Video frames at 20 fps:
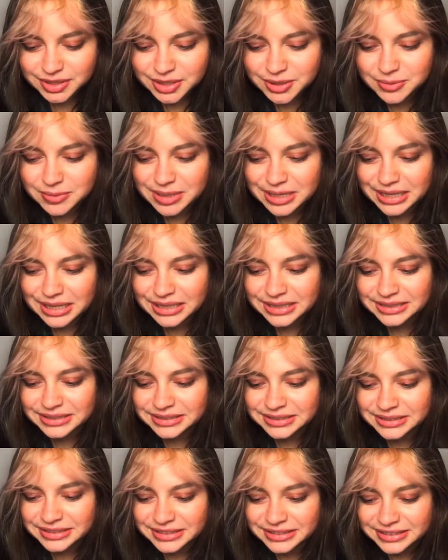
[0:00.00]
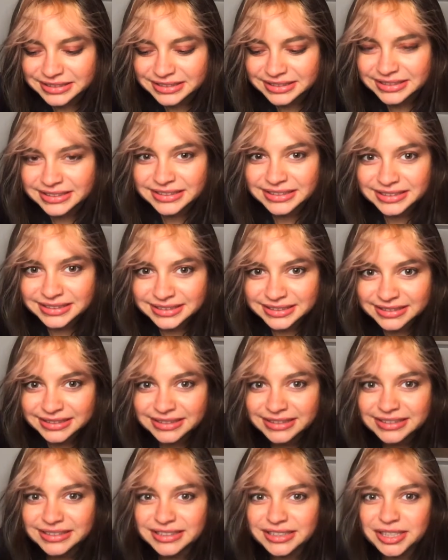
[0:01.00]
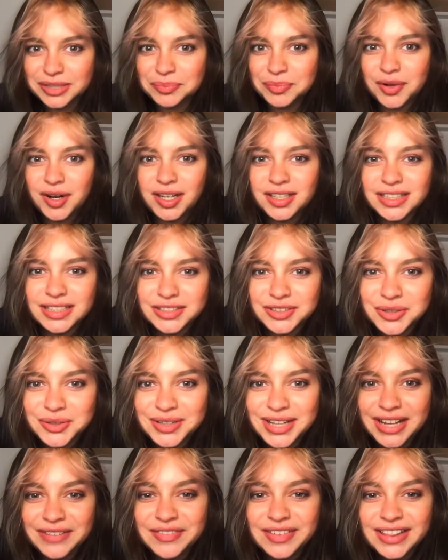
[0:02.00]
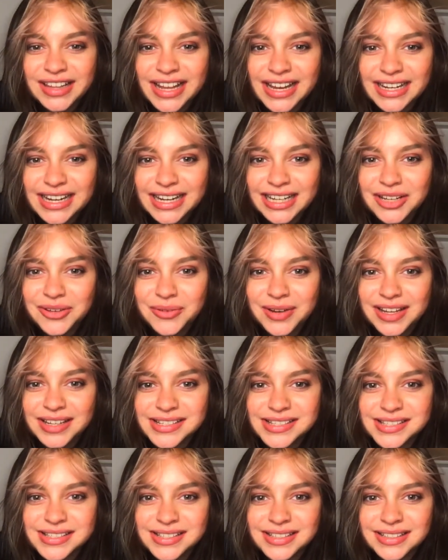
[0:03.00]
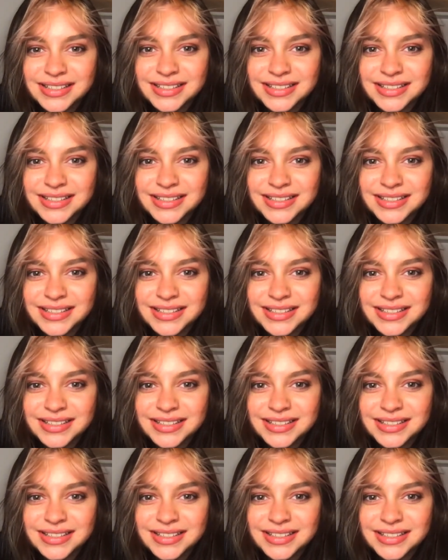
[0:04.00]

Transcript: you, uh, you probably don't have a light anyways.